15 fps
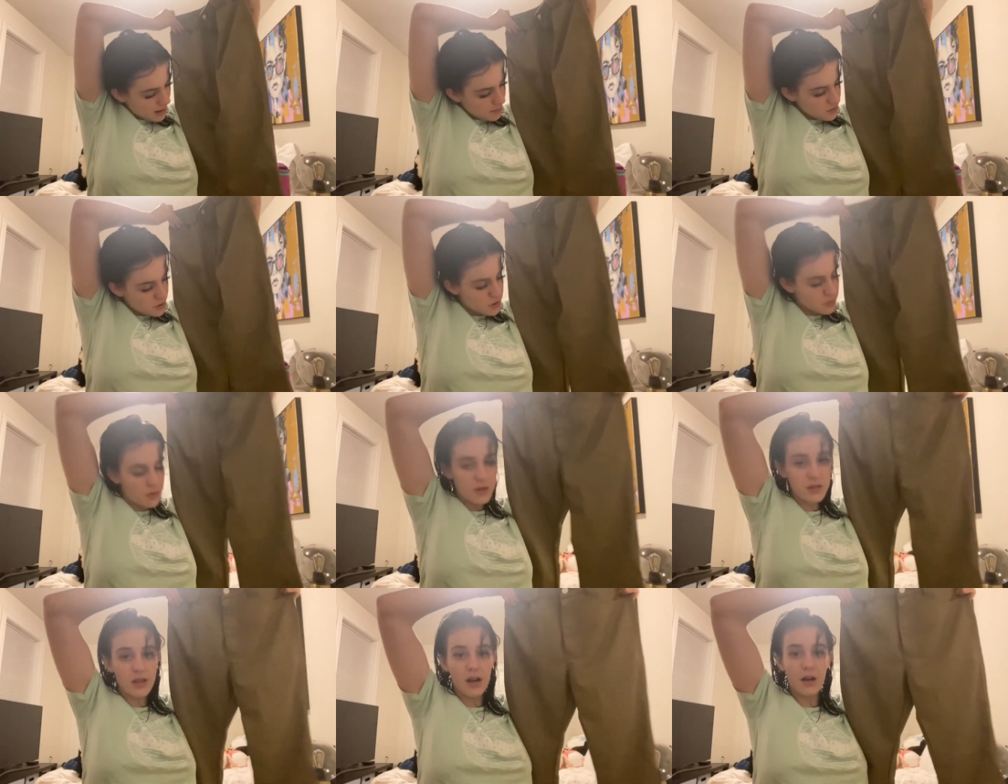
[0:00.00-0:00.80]
super
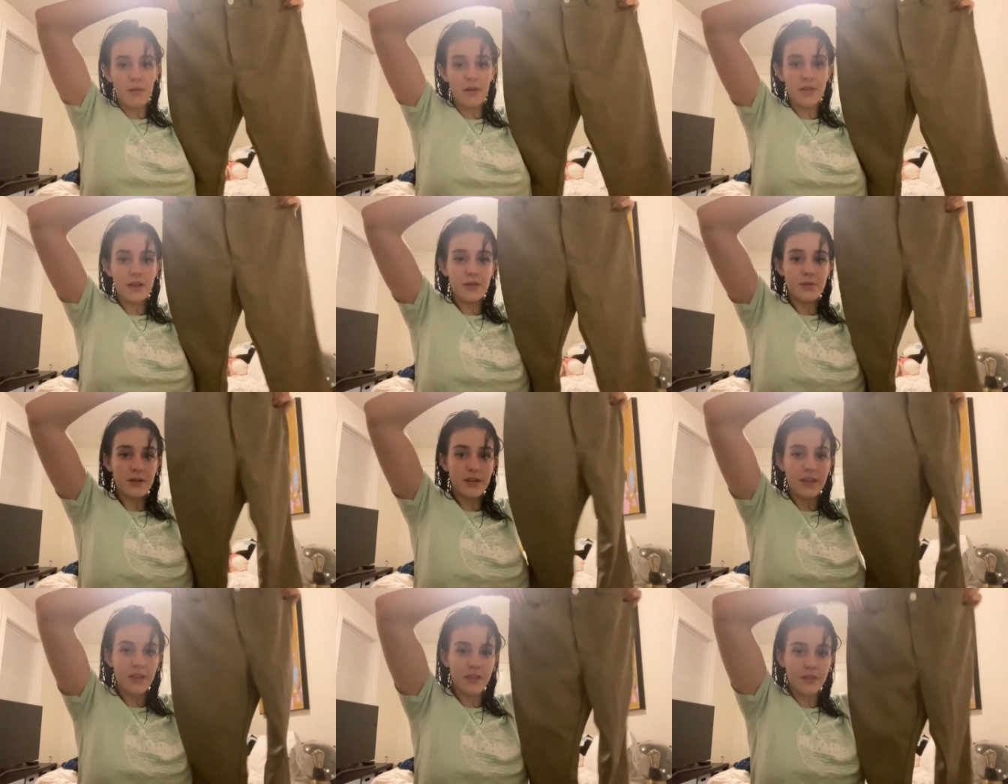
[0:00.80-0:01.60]
excited about these because
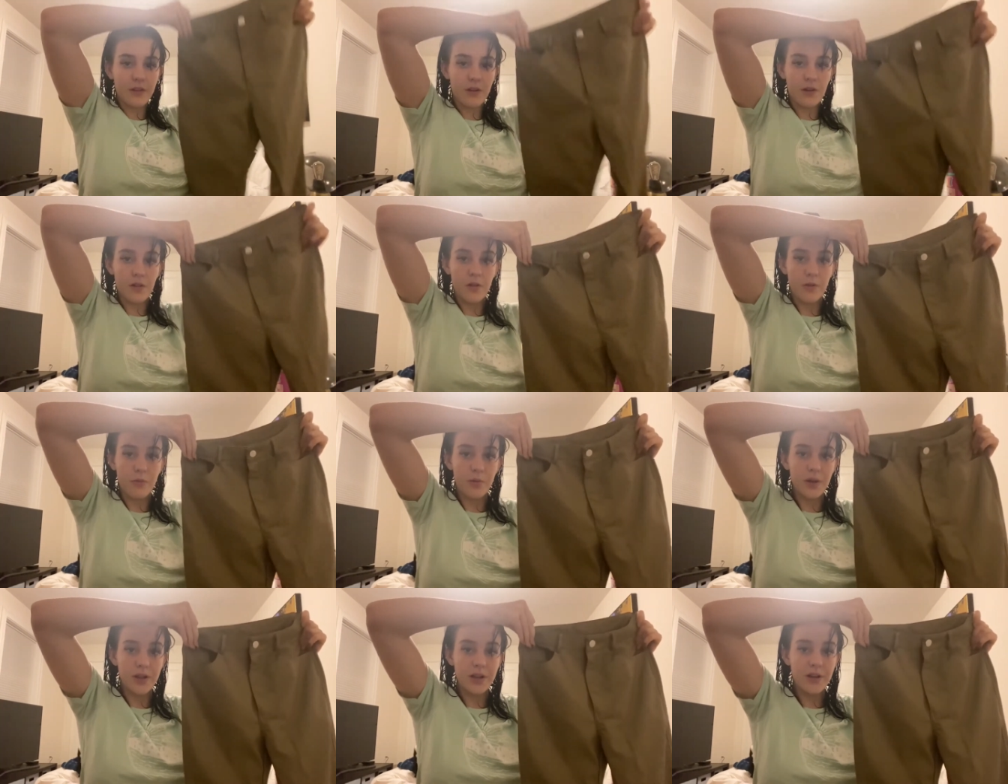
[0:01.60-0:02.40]
I think they're gonna look
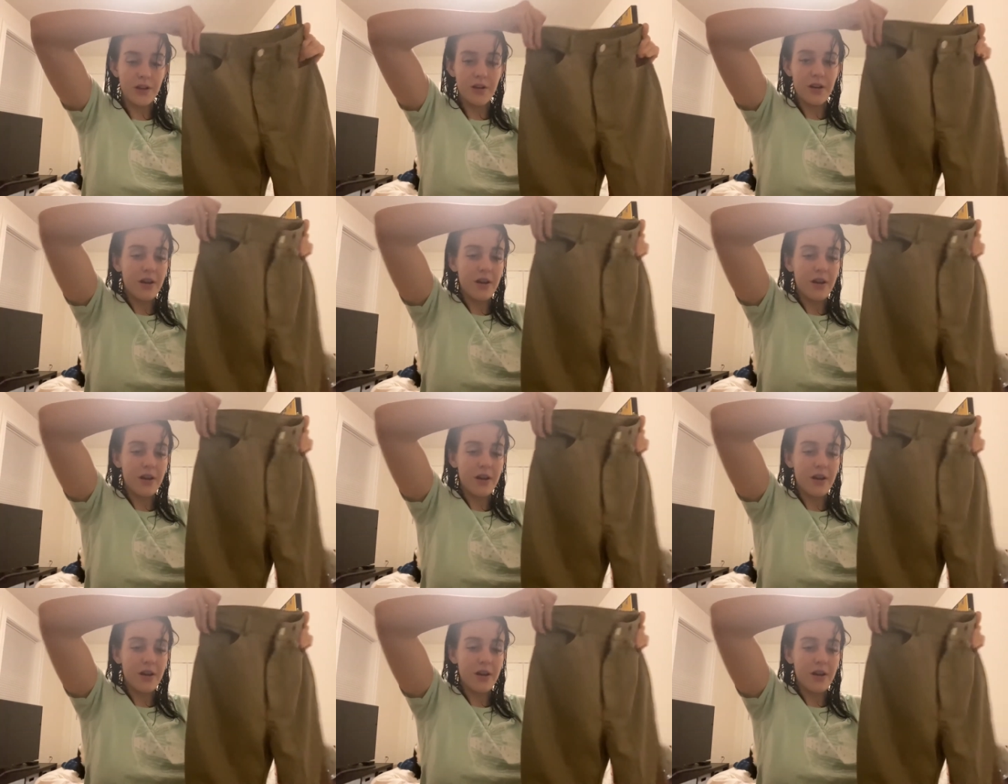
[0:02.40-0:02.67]
really good.